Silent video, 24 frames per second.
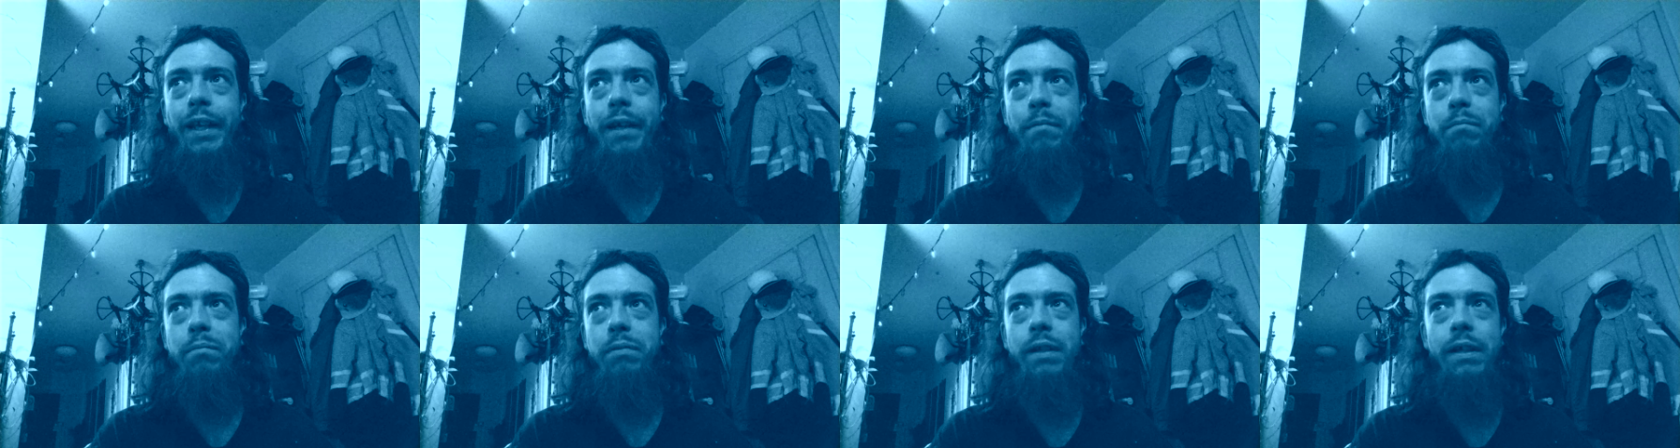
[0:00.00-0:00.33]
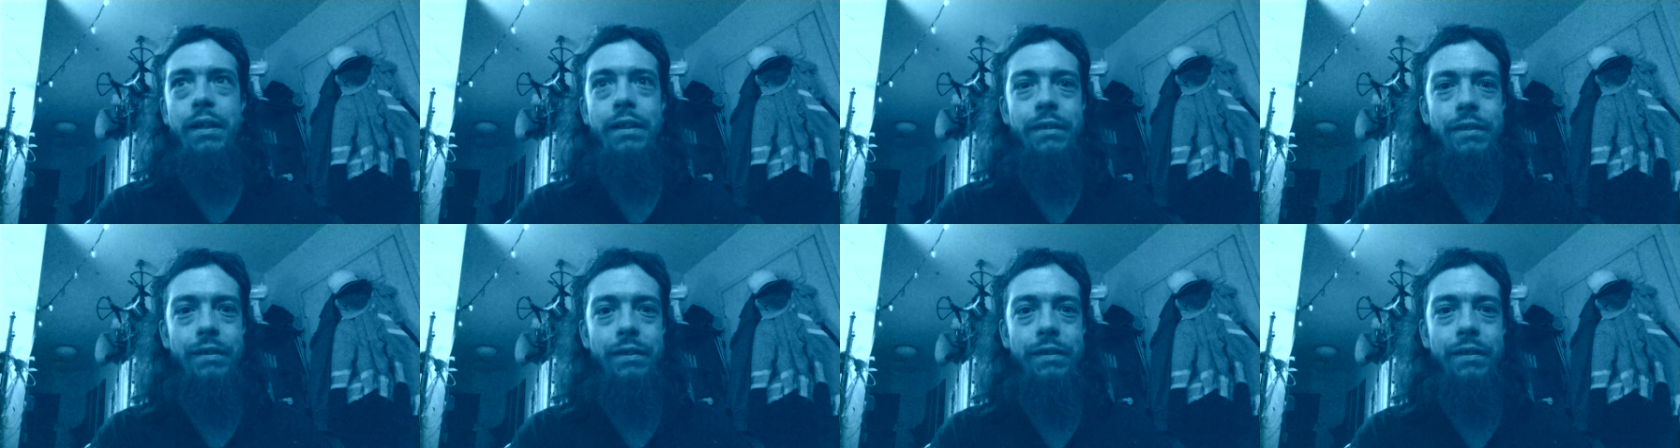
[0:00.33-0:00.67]
And
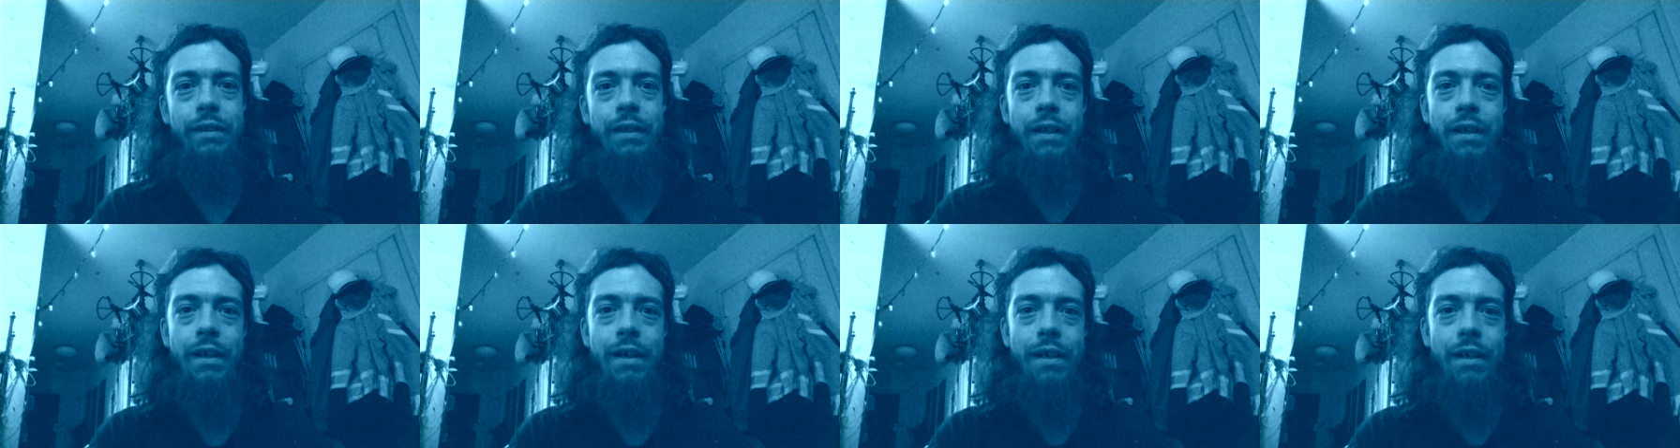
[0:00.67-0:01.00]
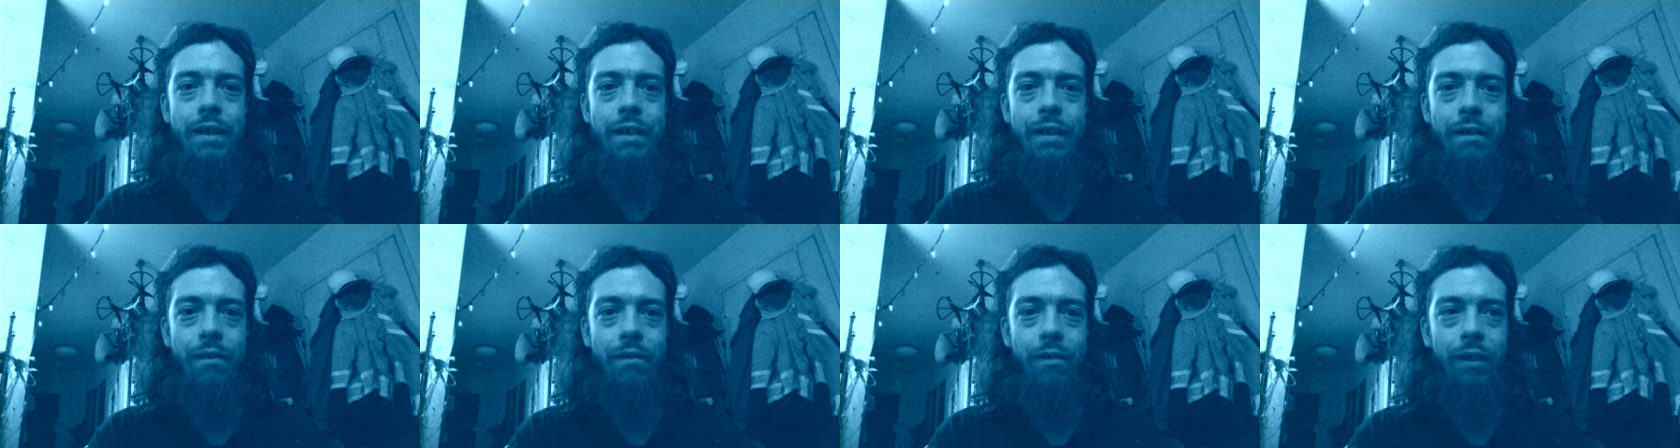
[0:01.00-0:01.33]
plus,
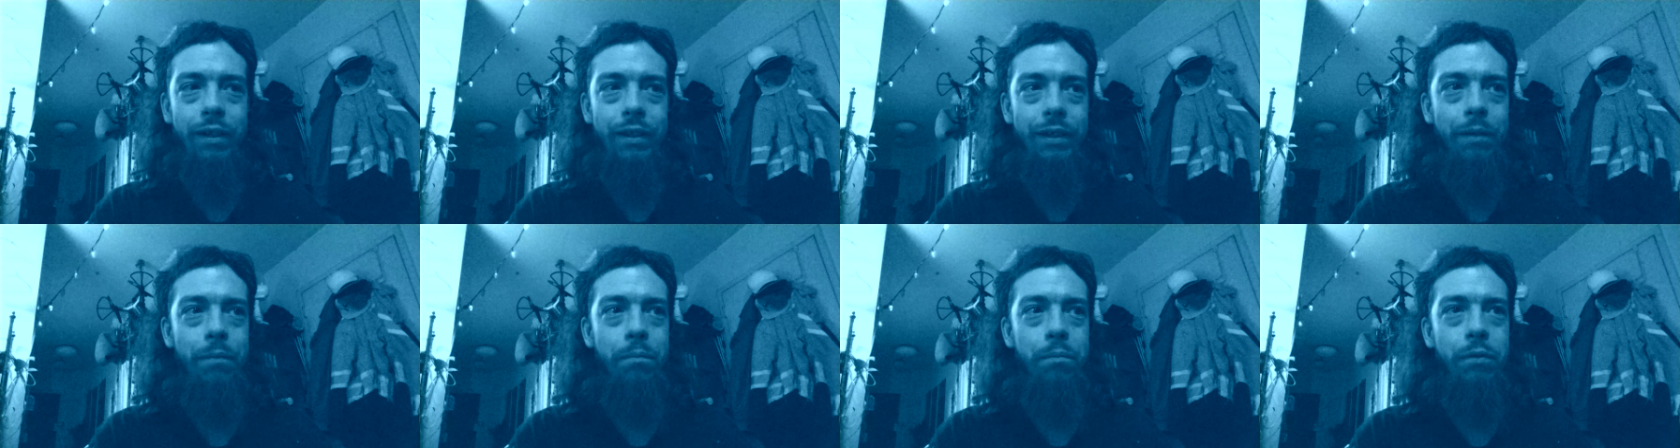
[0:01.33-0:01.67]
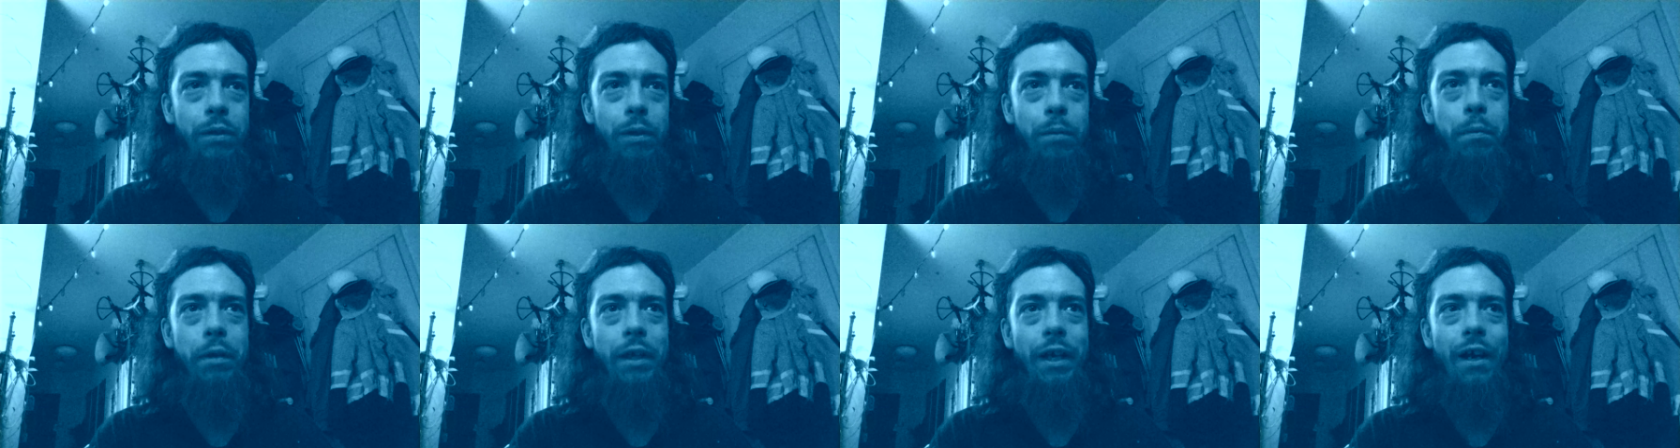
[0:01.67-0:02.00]
quite to,
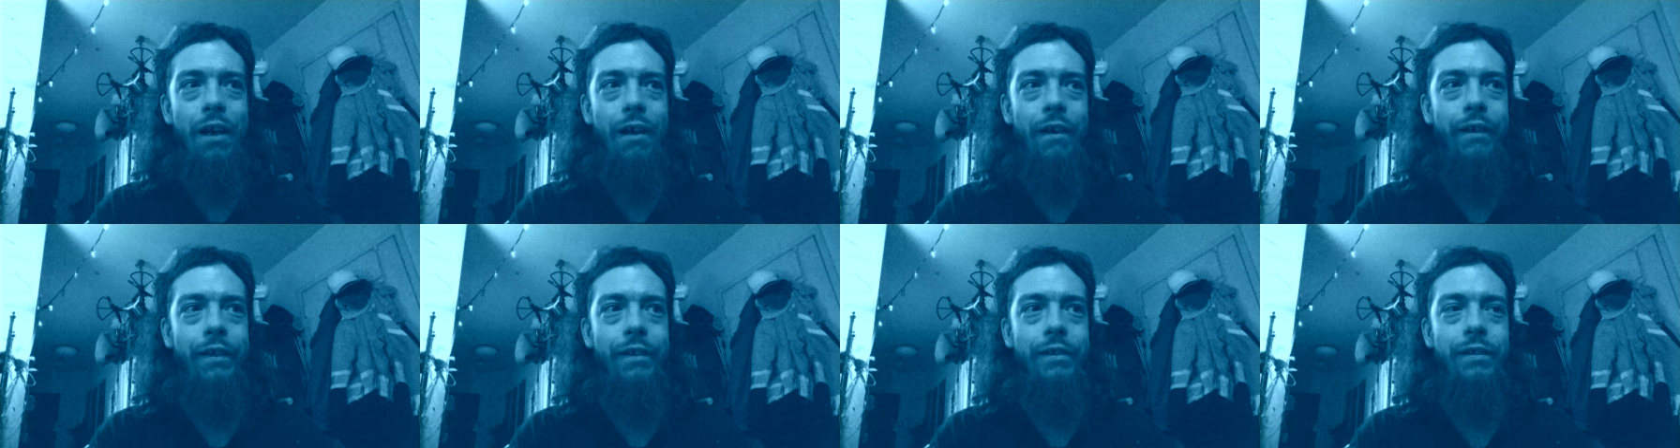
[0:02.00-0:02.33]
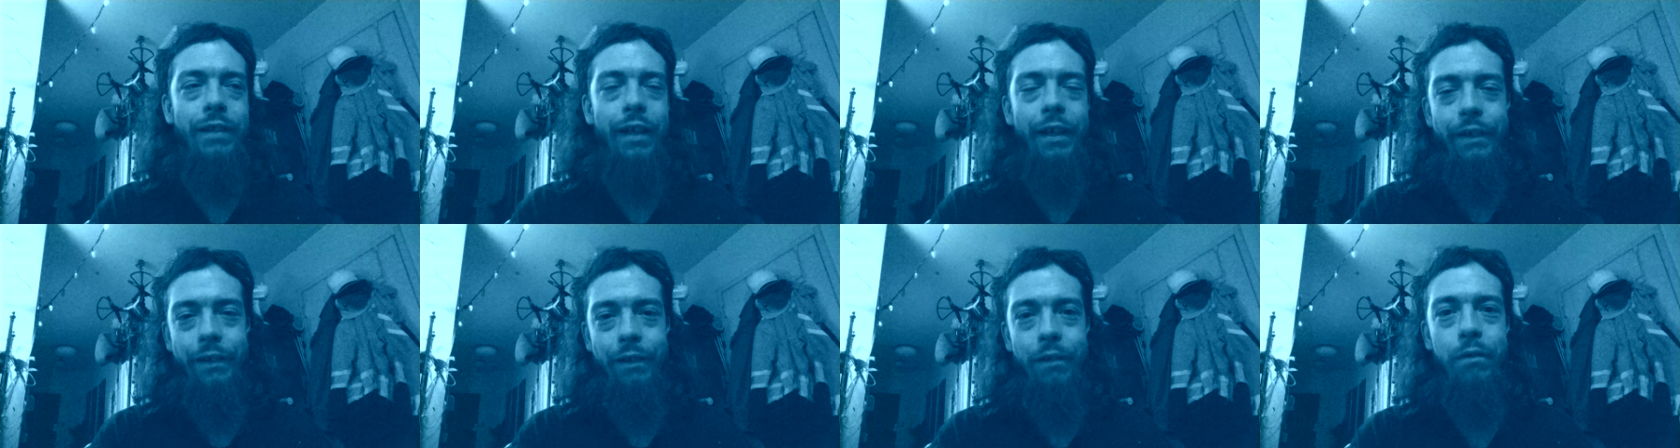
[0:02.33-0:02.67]
to be honest,
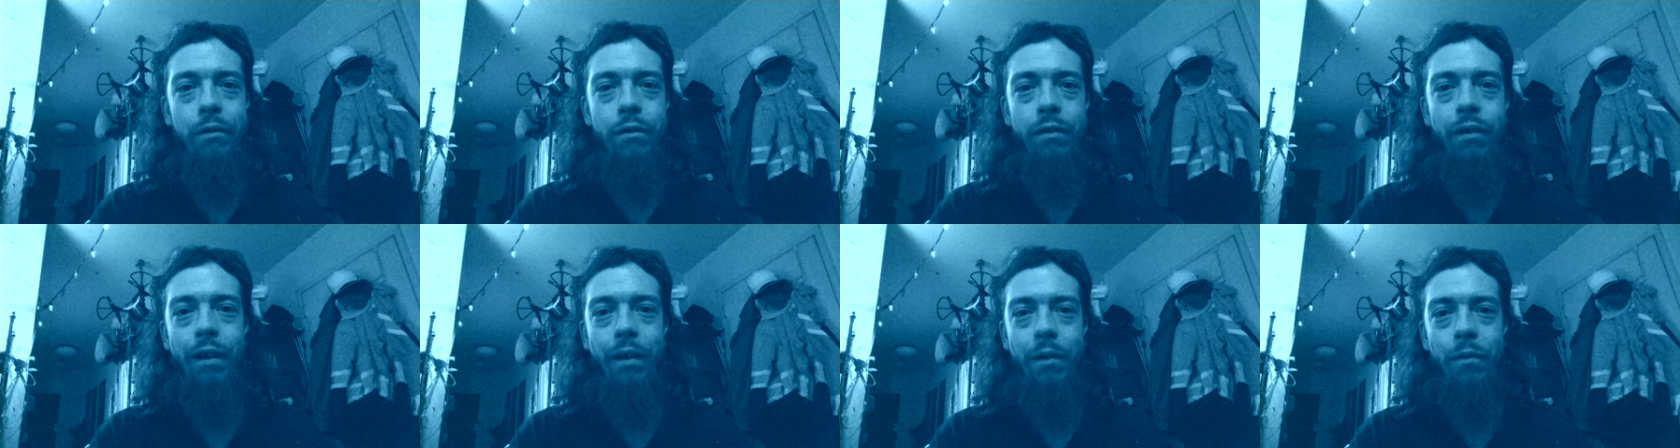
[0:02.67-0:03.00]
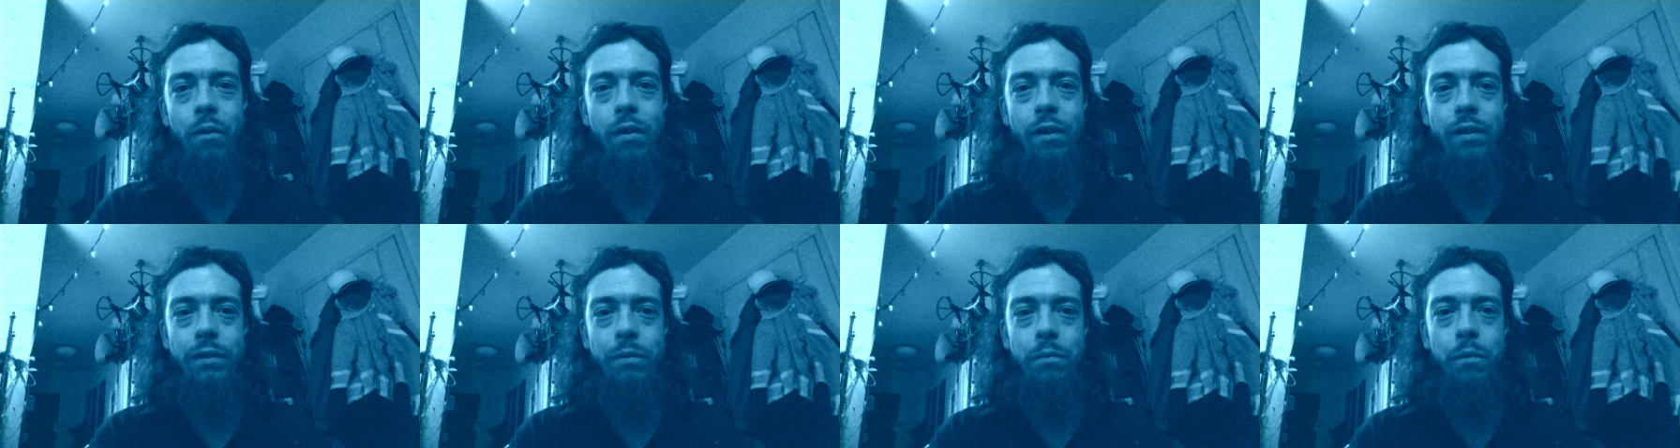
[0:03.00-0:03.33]
I knew where I
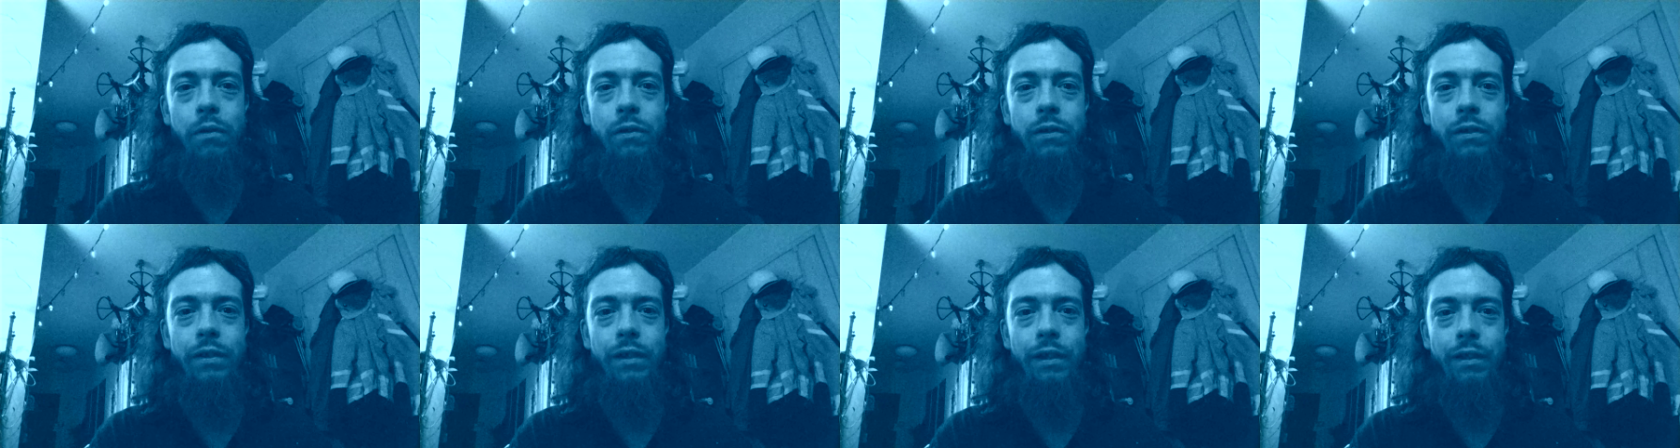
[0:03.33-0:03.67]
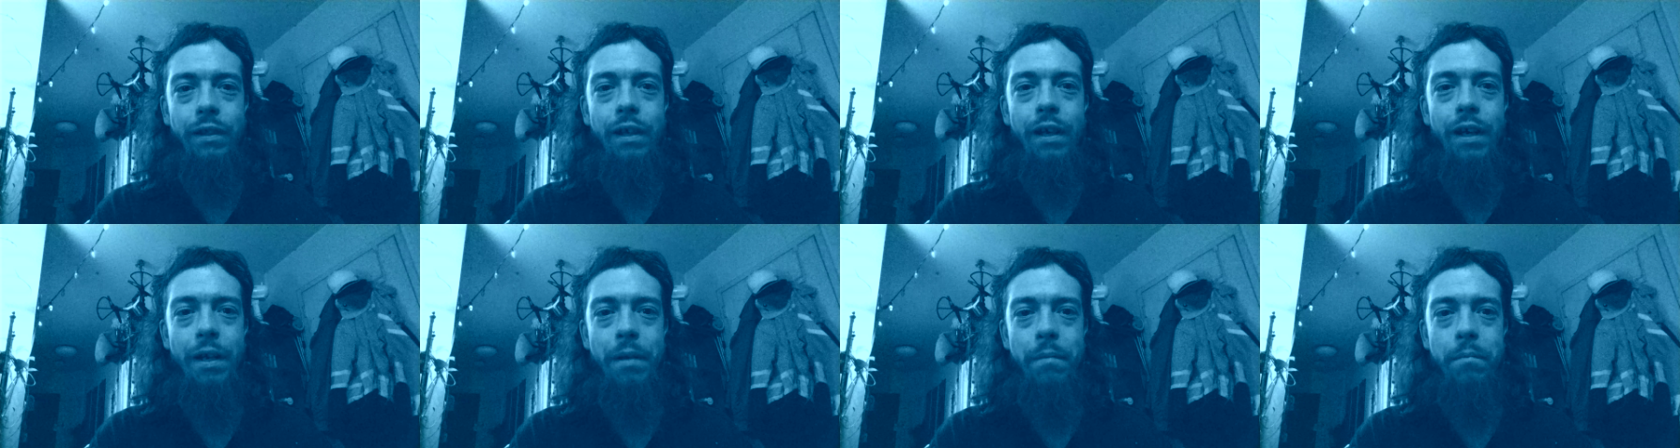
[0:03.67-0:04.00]
was most of the
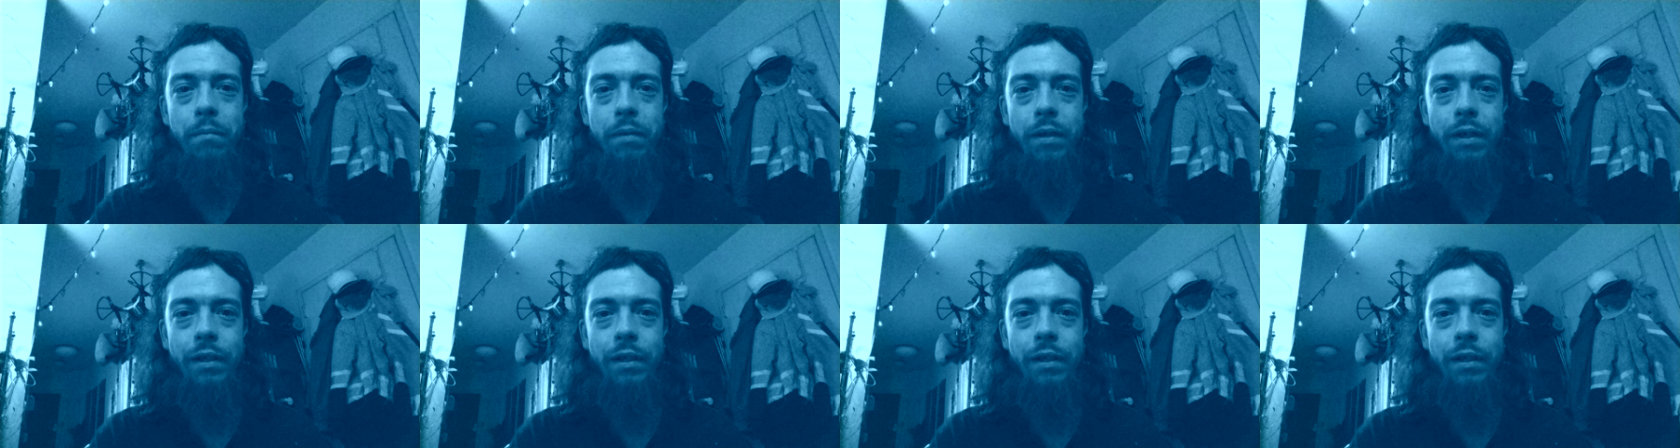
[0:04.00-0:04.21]
time.